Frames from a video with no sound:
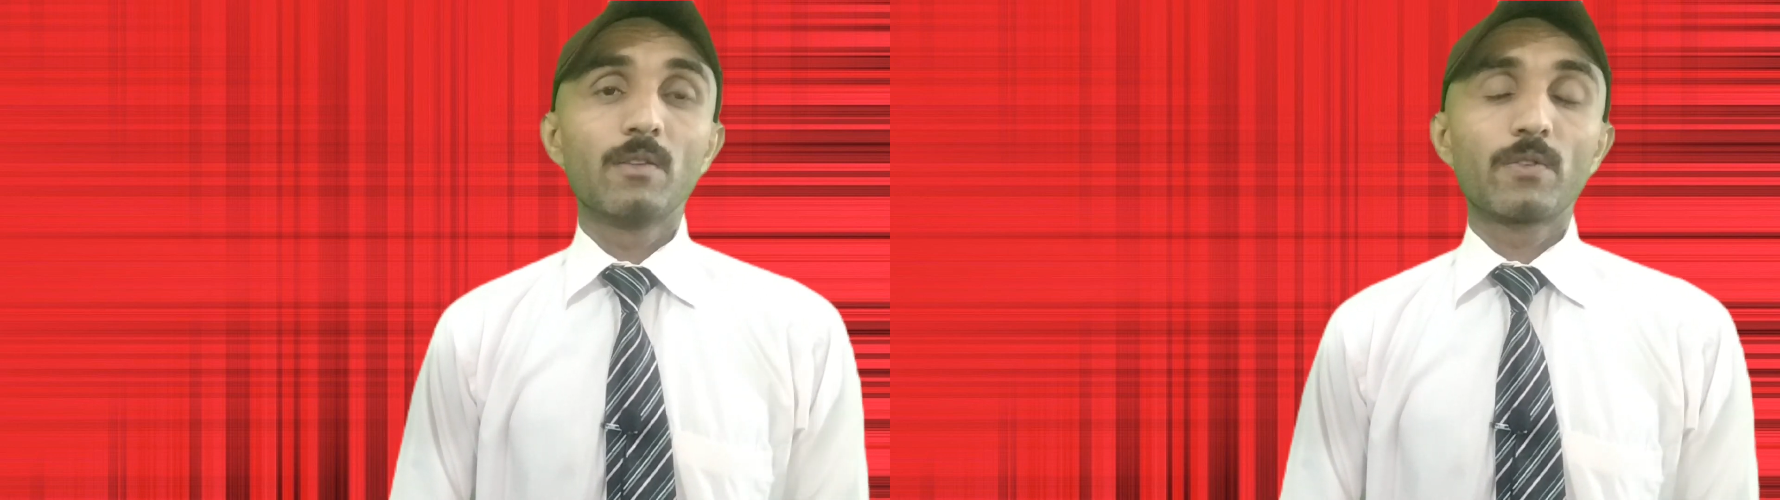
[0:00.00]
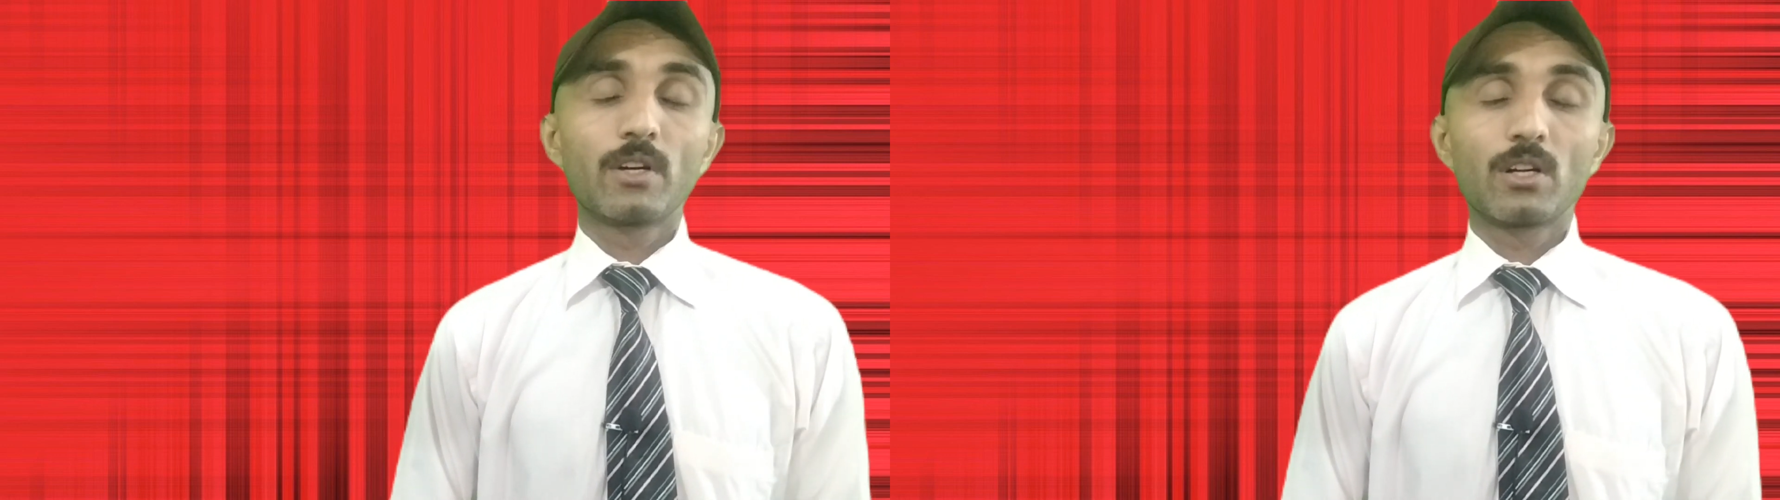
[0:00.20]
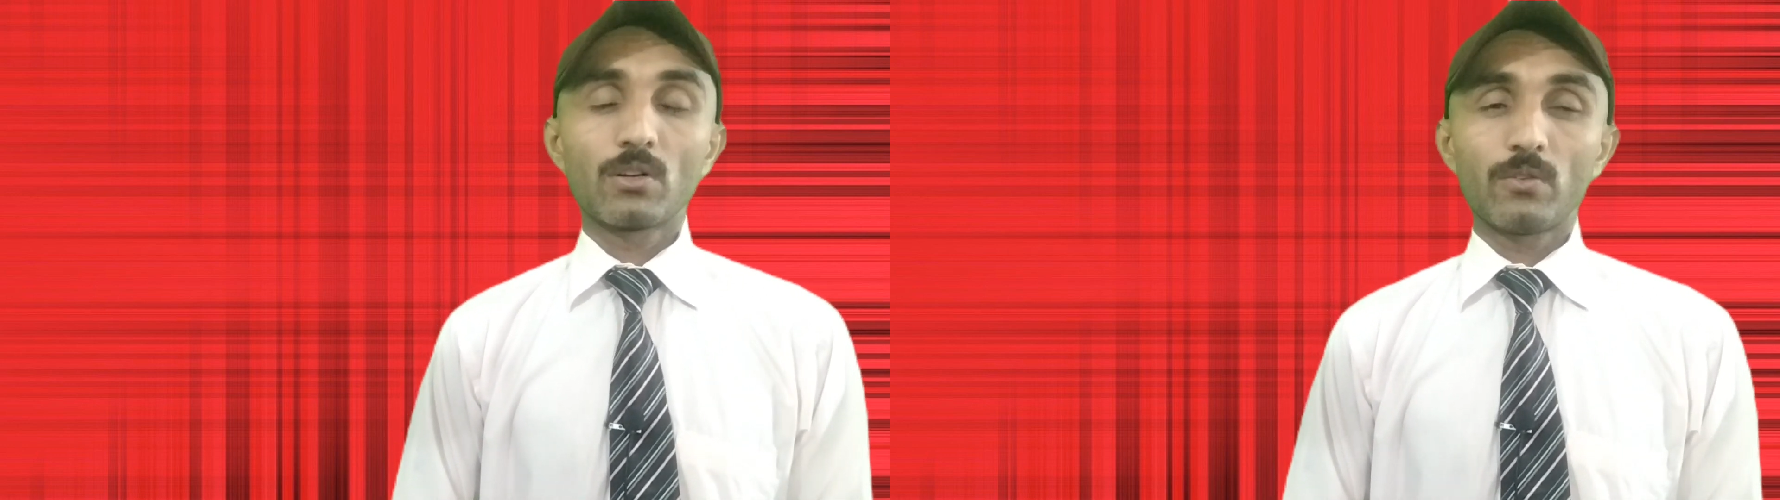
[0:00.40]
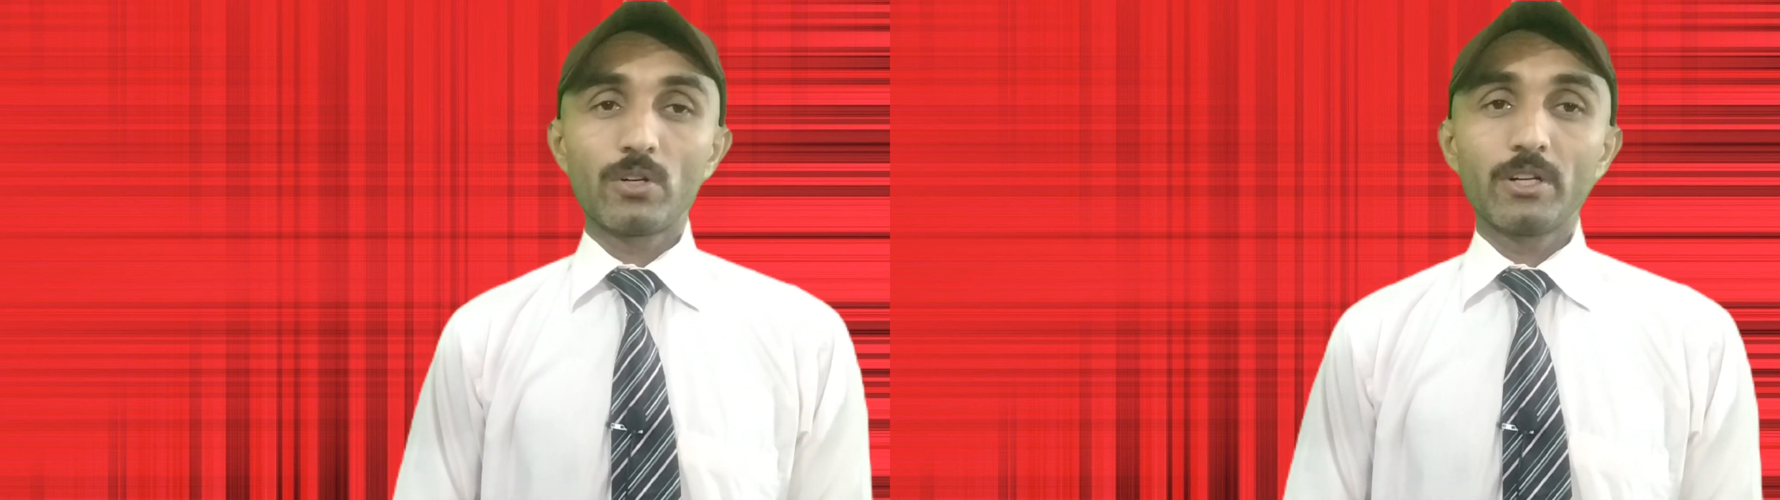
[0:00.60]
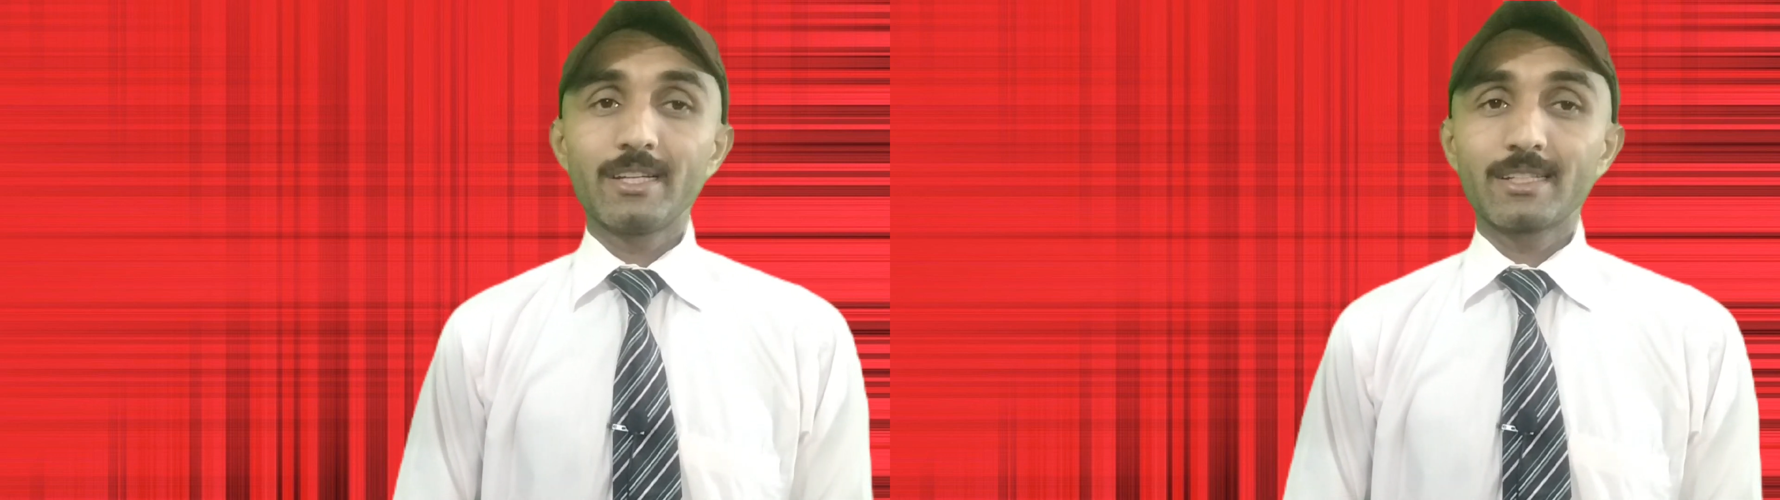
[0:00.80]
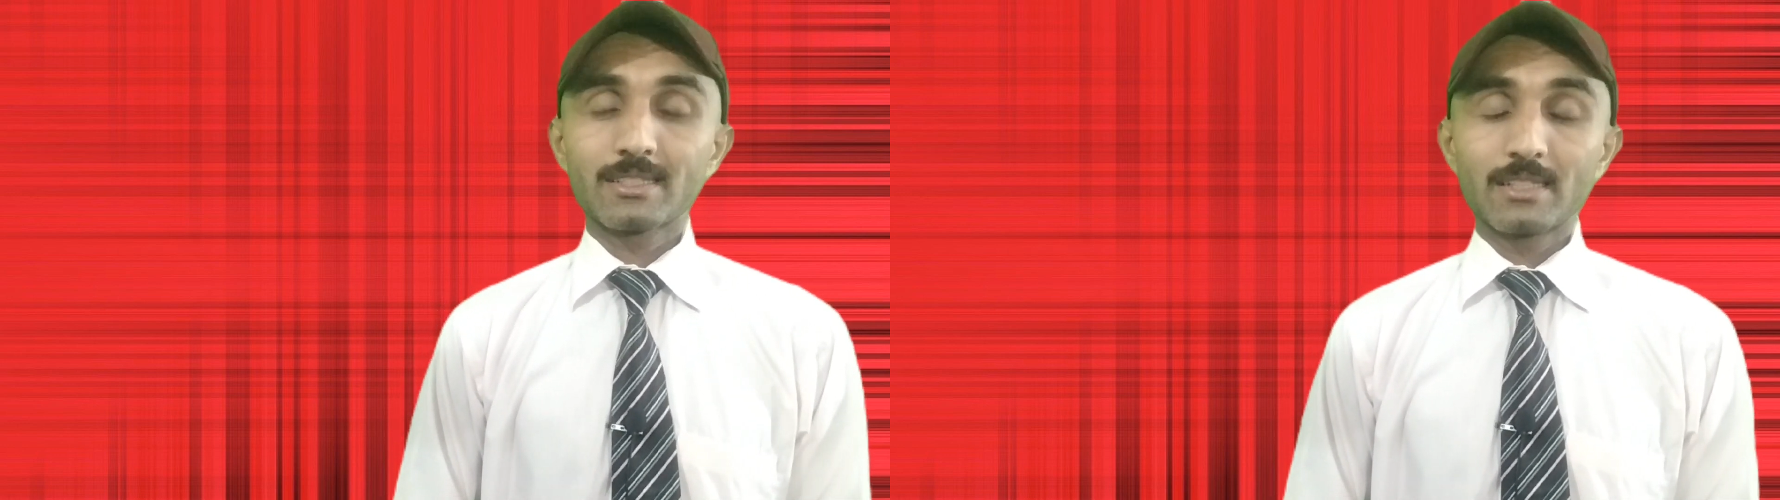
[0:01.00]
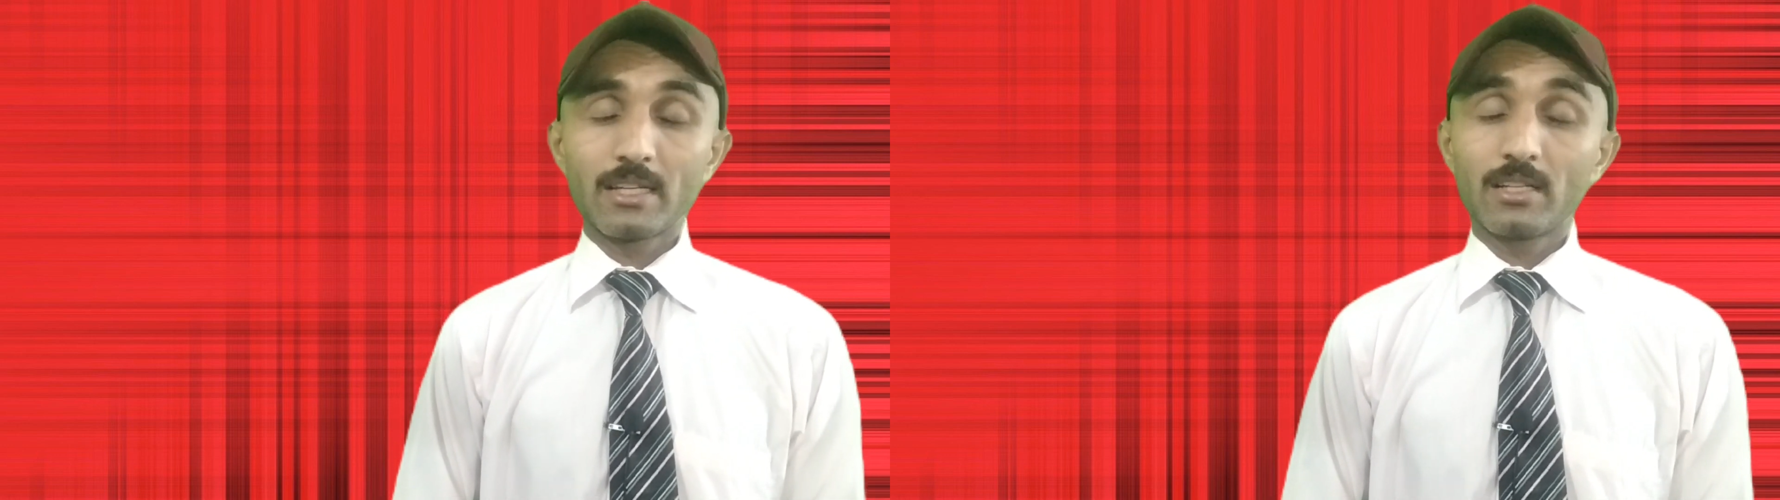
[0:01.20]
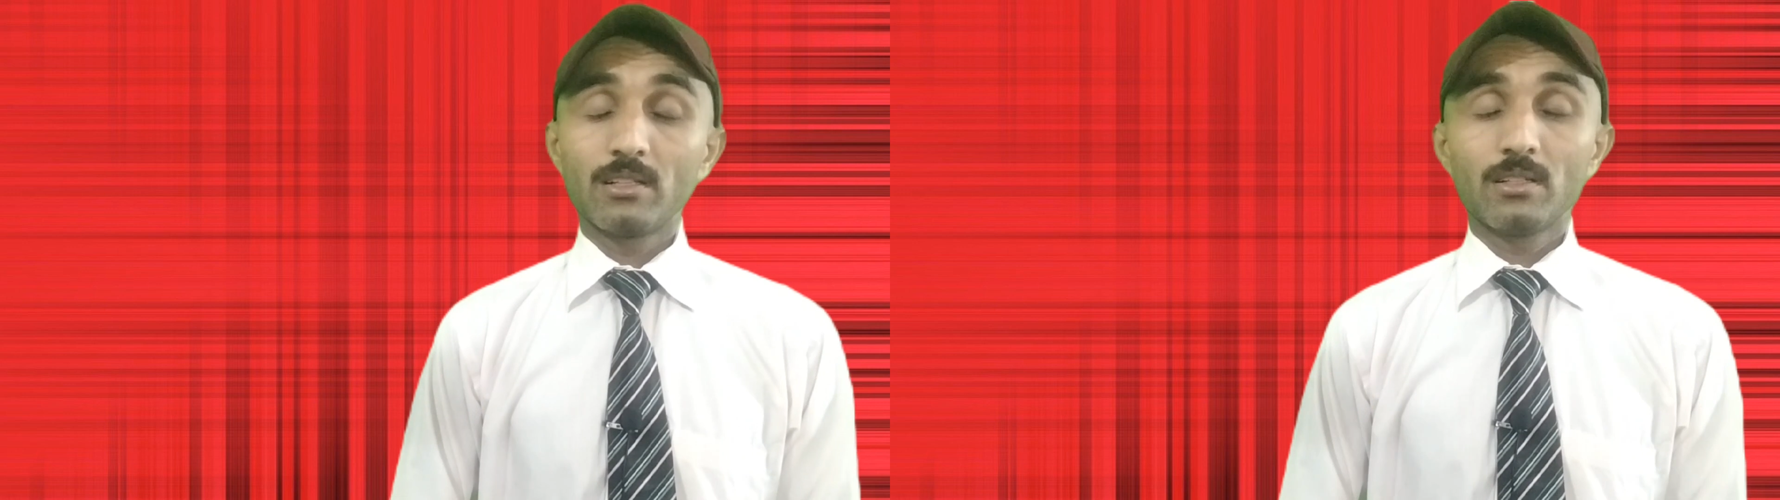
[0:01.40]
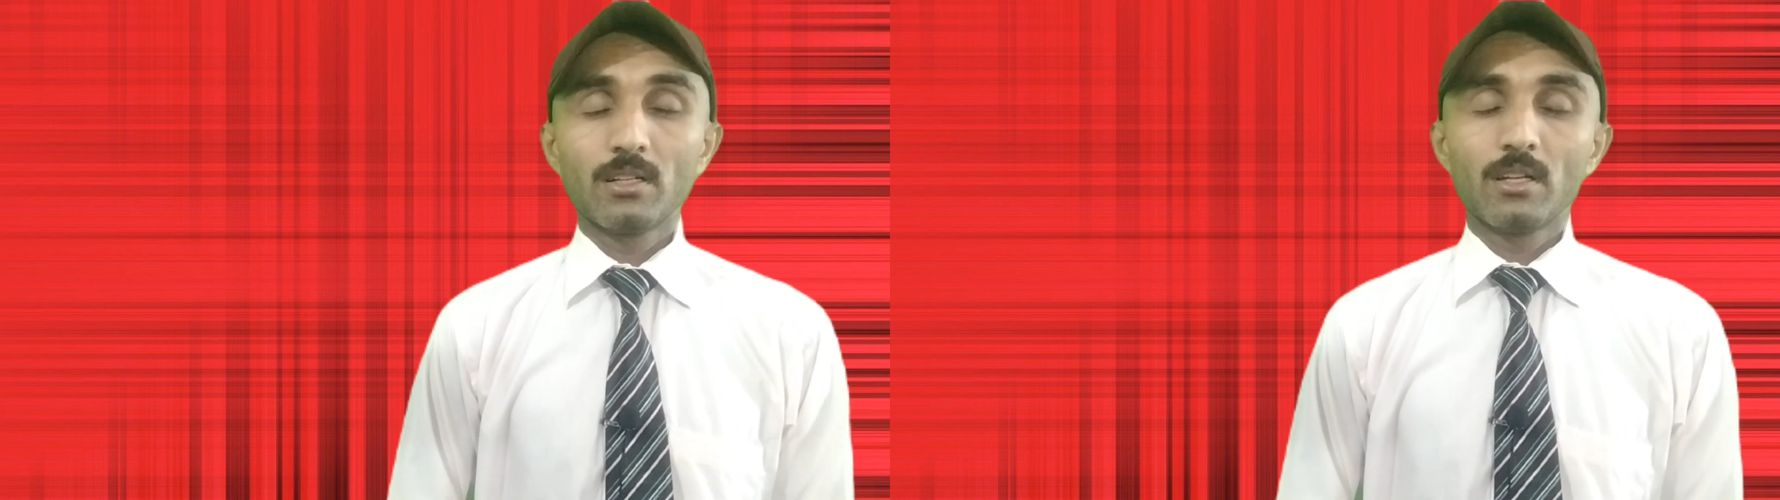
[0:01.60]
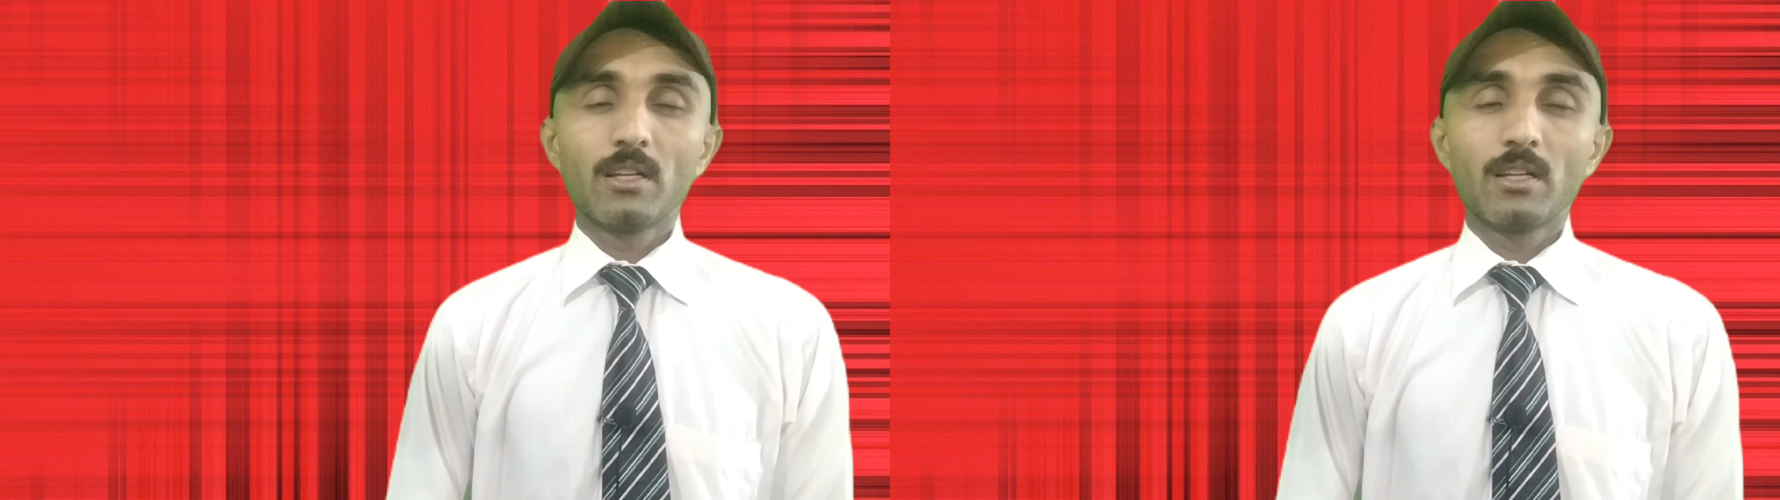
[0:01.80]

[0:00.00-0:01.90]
in front of audience, then